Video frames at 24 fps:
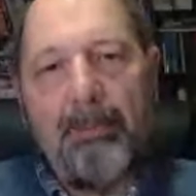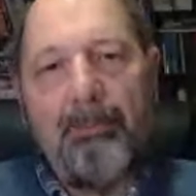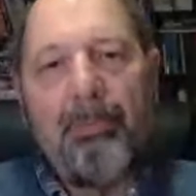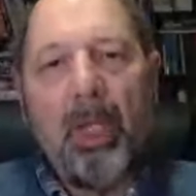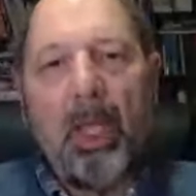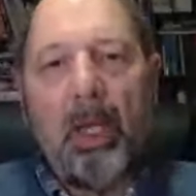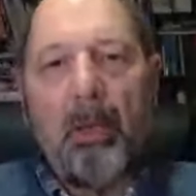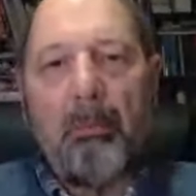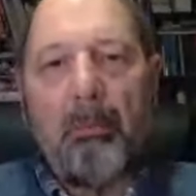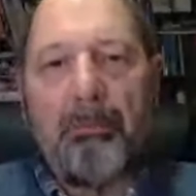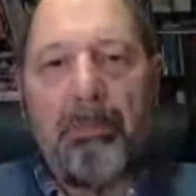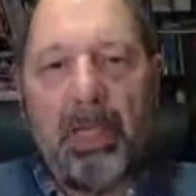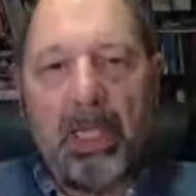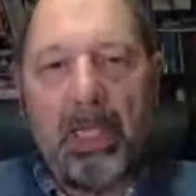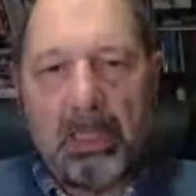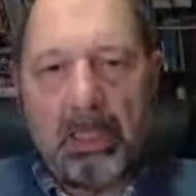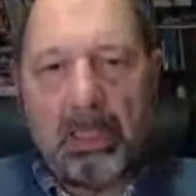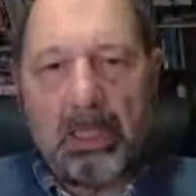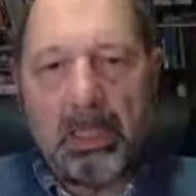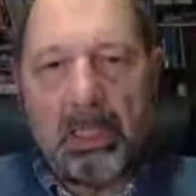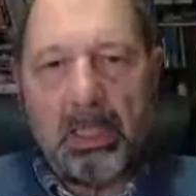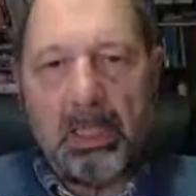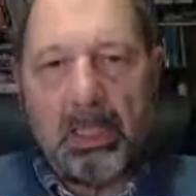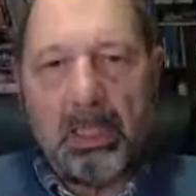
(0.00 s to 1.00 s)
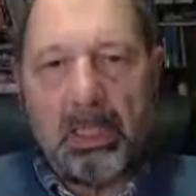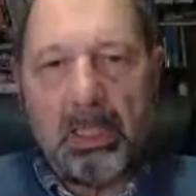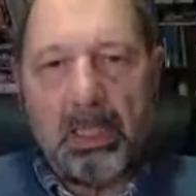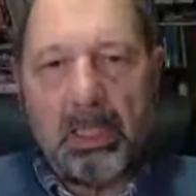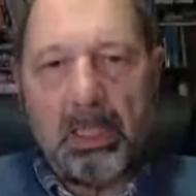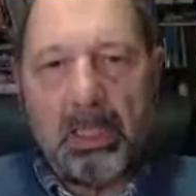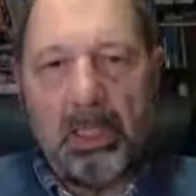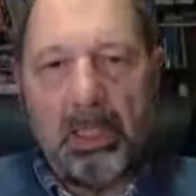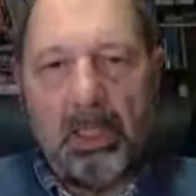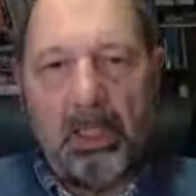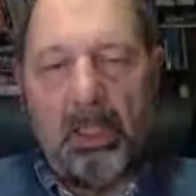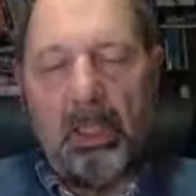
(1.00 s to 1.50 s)
Um, but
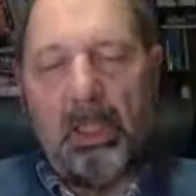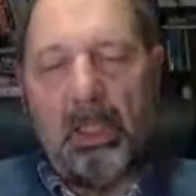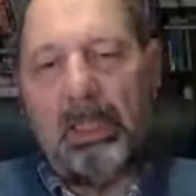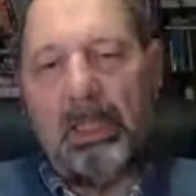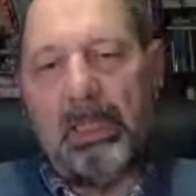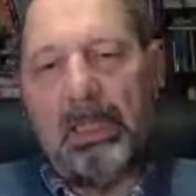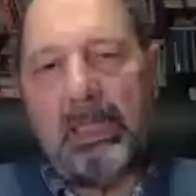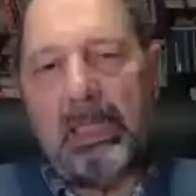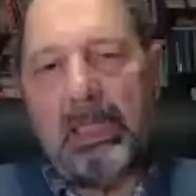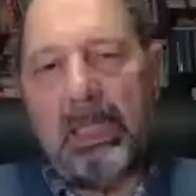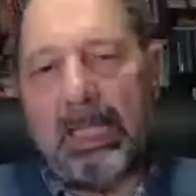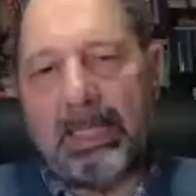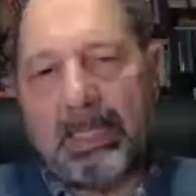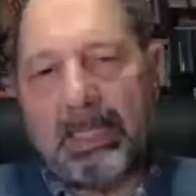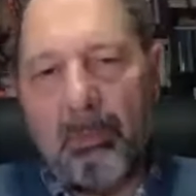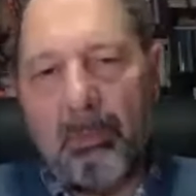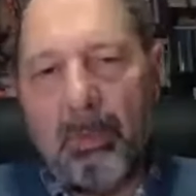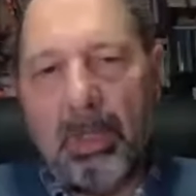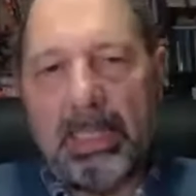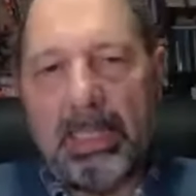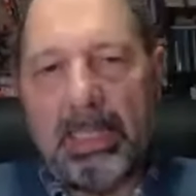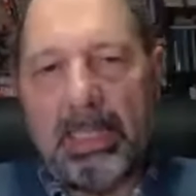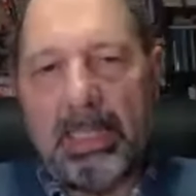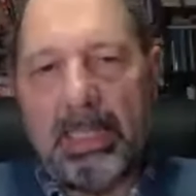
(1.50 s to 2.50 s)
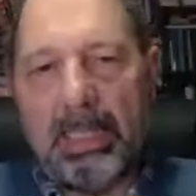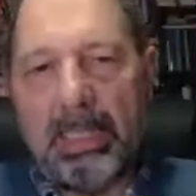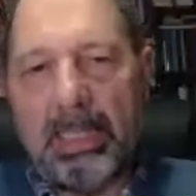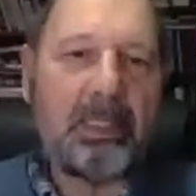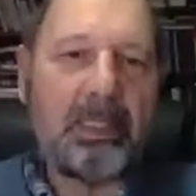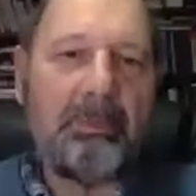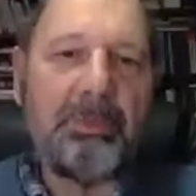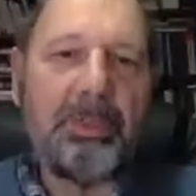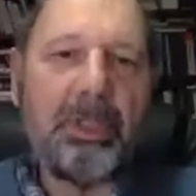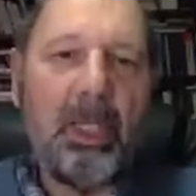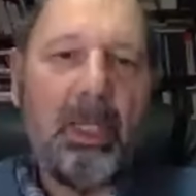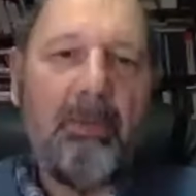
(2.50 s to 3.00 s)
you know, in, in some ways, these
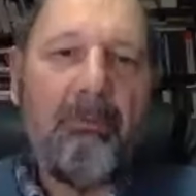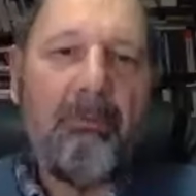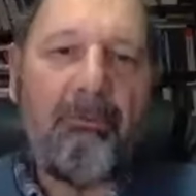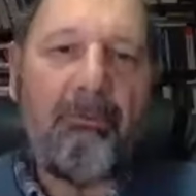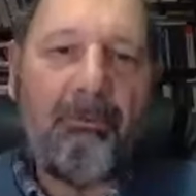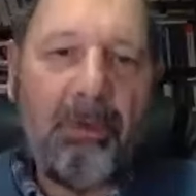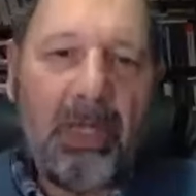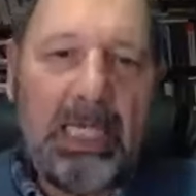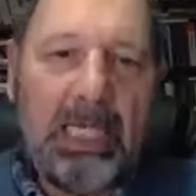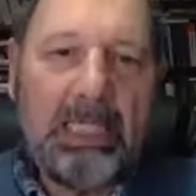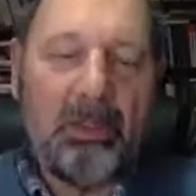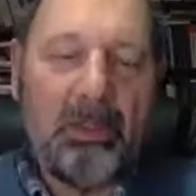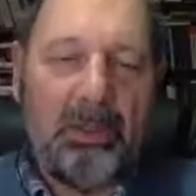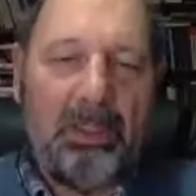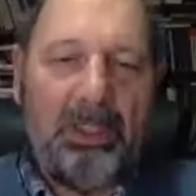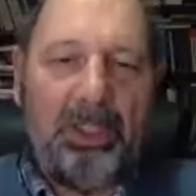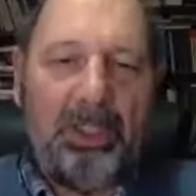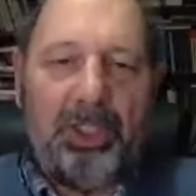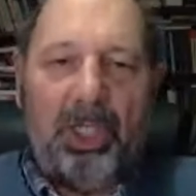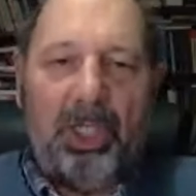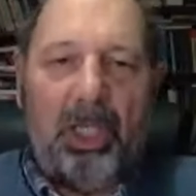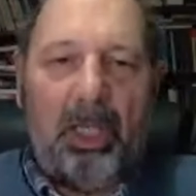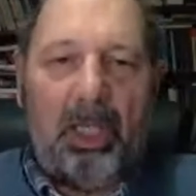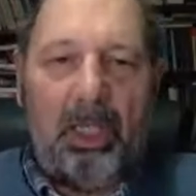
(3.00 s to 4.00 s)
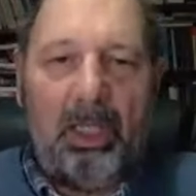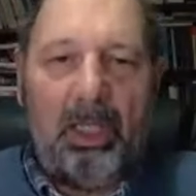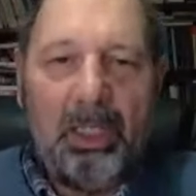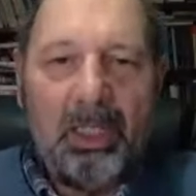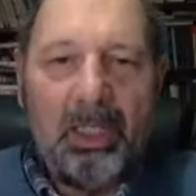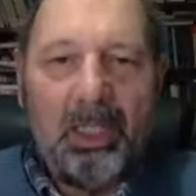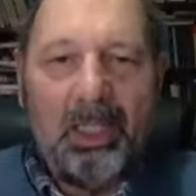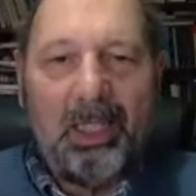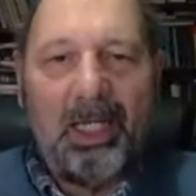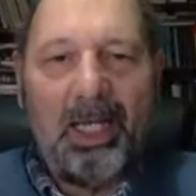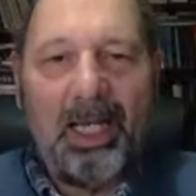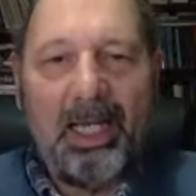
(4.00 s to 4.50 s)
systems feed on each other,
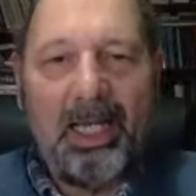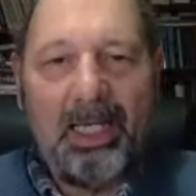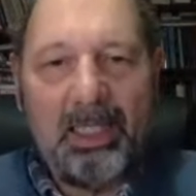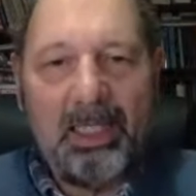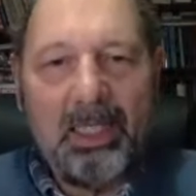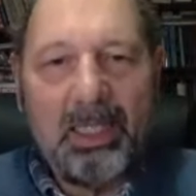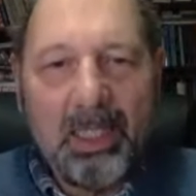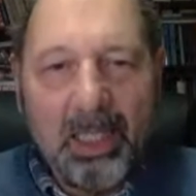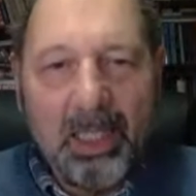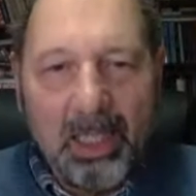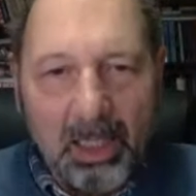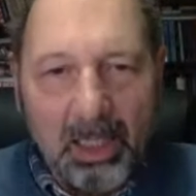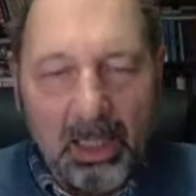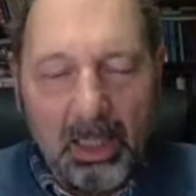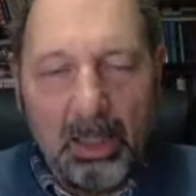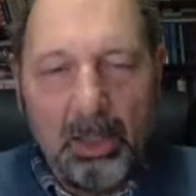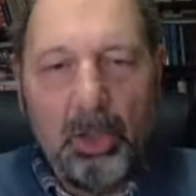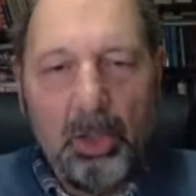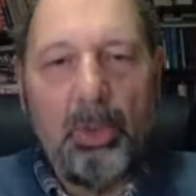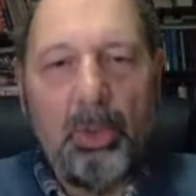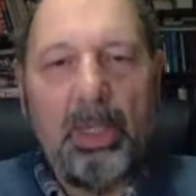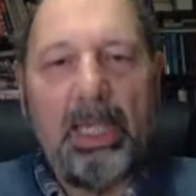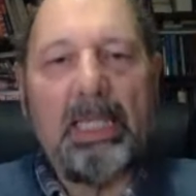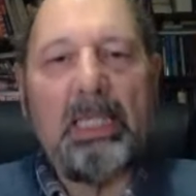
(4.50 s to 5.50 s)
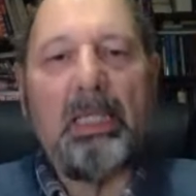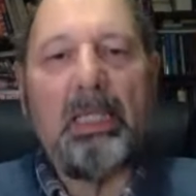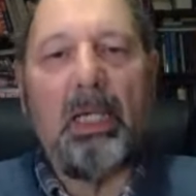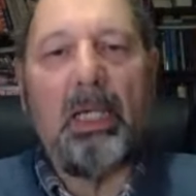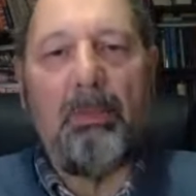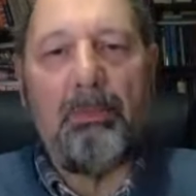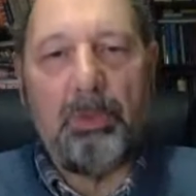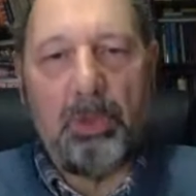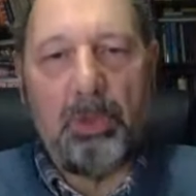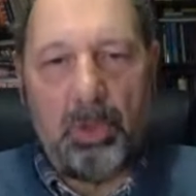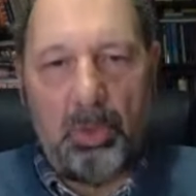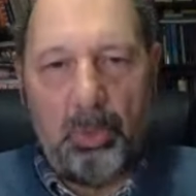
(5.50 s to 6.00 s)
and you know, you end
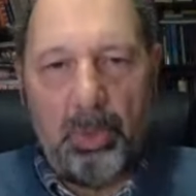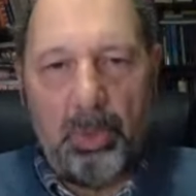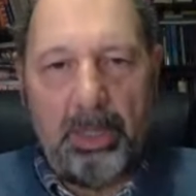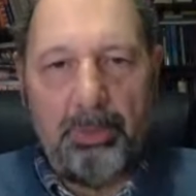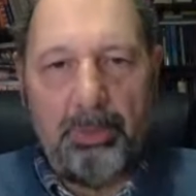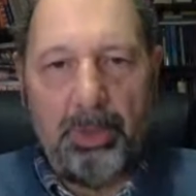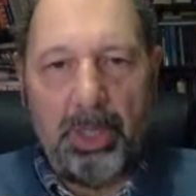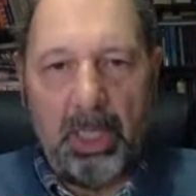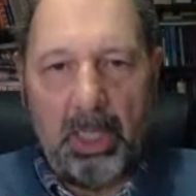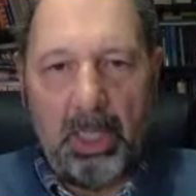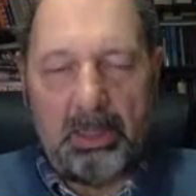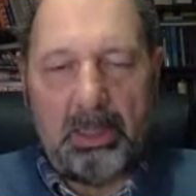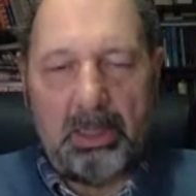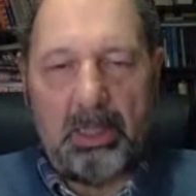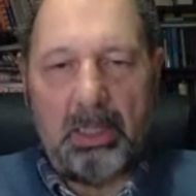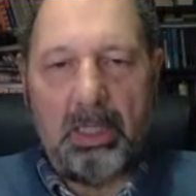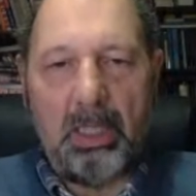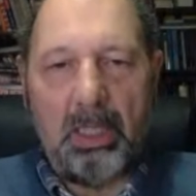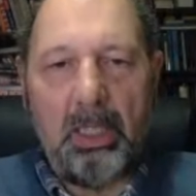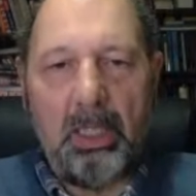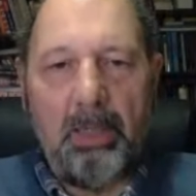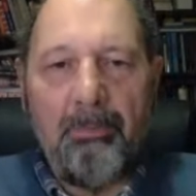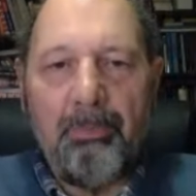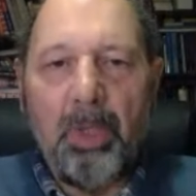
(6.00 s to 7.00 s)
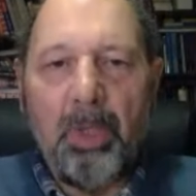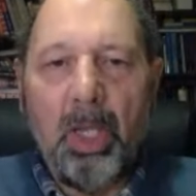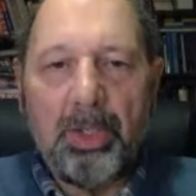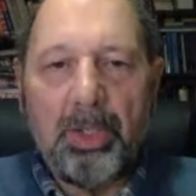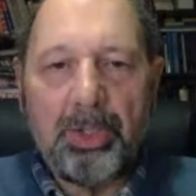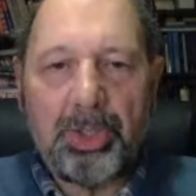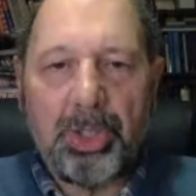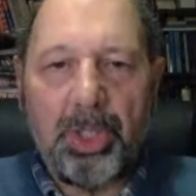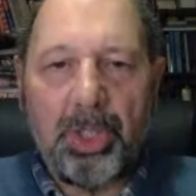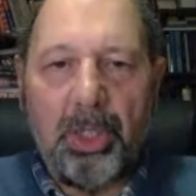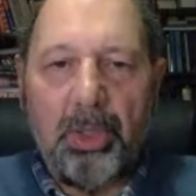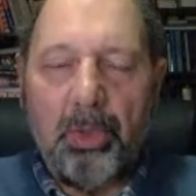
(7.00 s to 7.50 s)
up to where we are today.
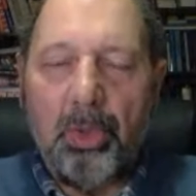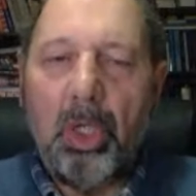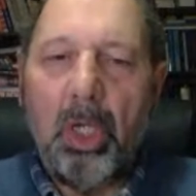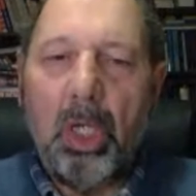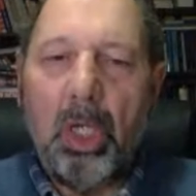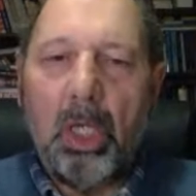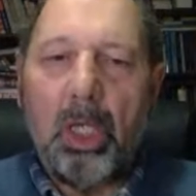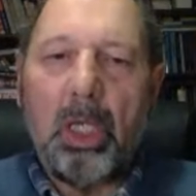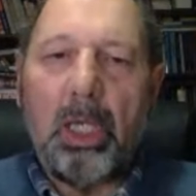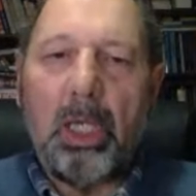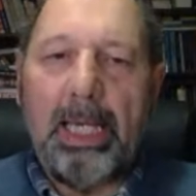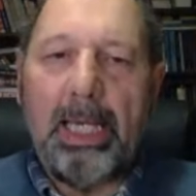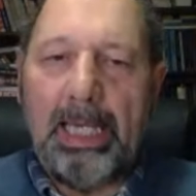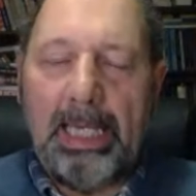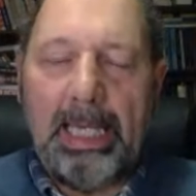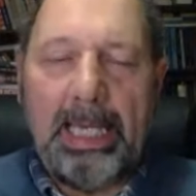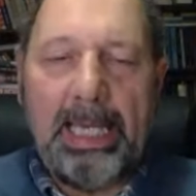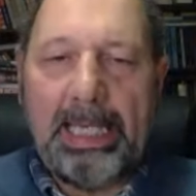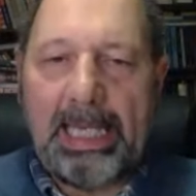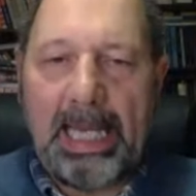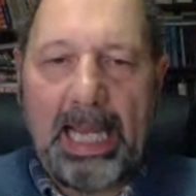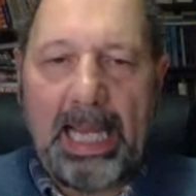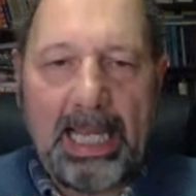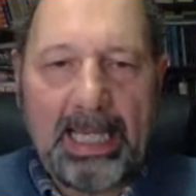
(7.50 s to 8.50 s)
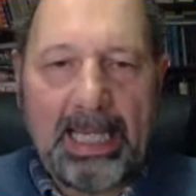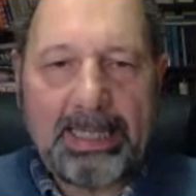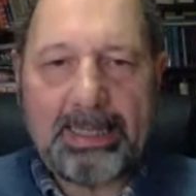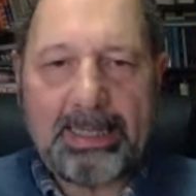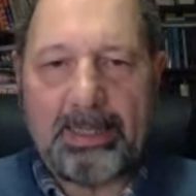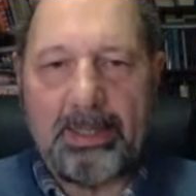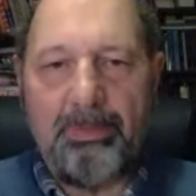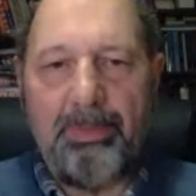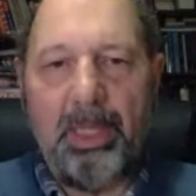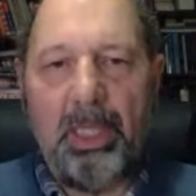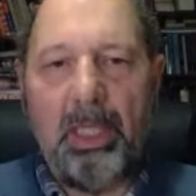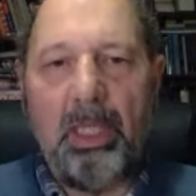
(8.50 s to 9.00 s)
So it, it has
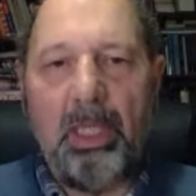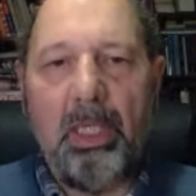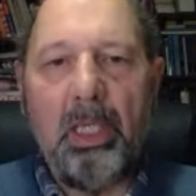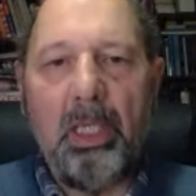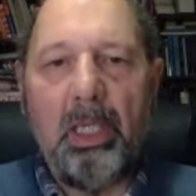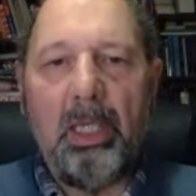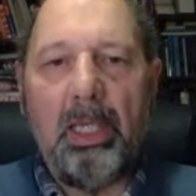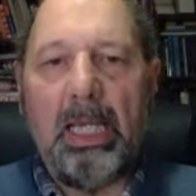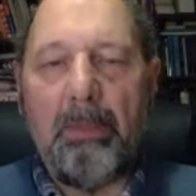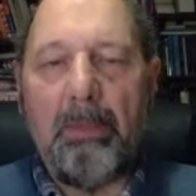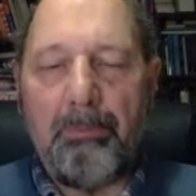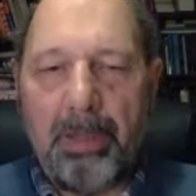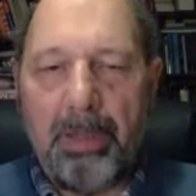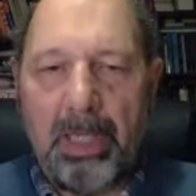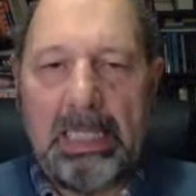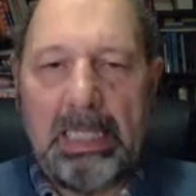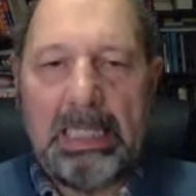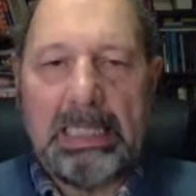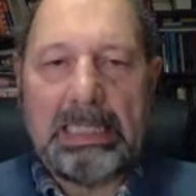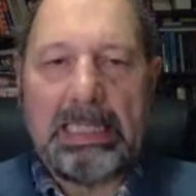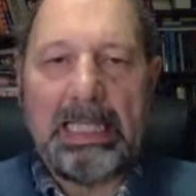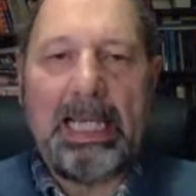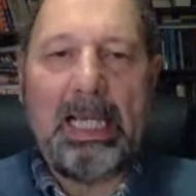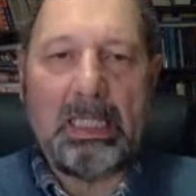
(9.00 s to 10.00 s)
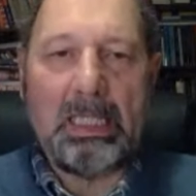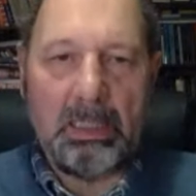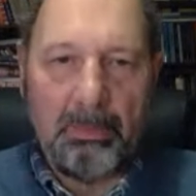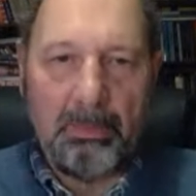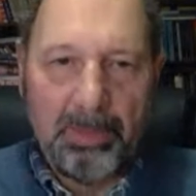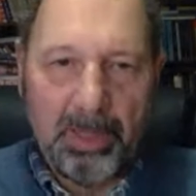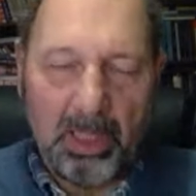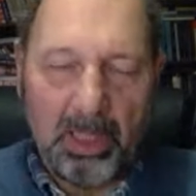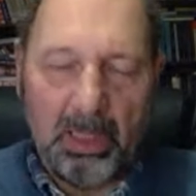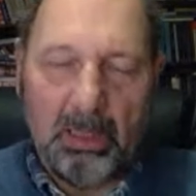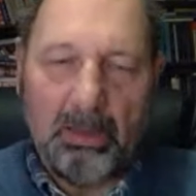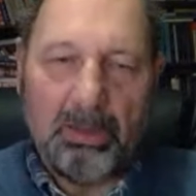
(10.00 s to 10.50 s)
to be peace as a
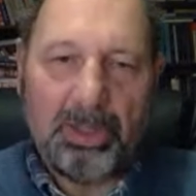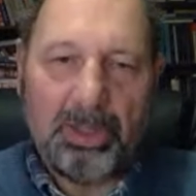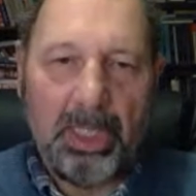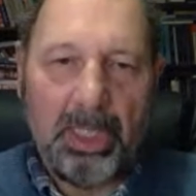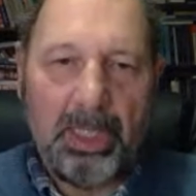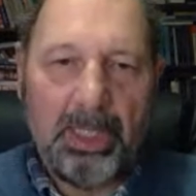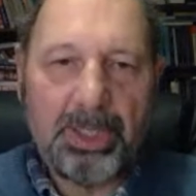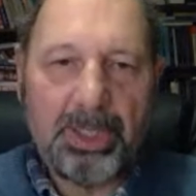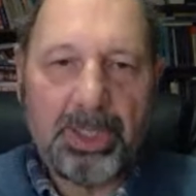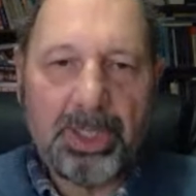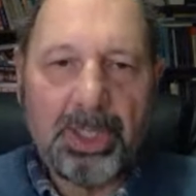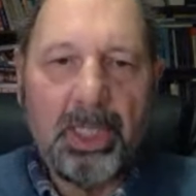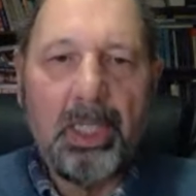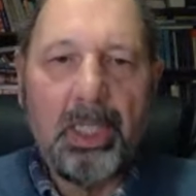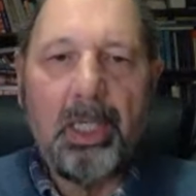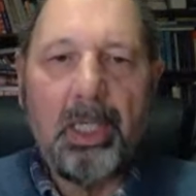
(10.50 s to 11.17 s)
process.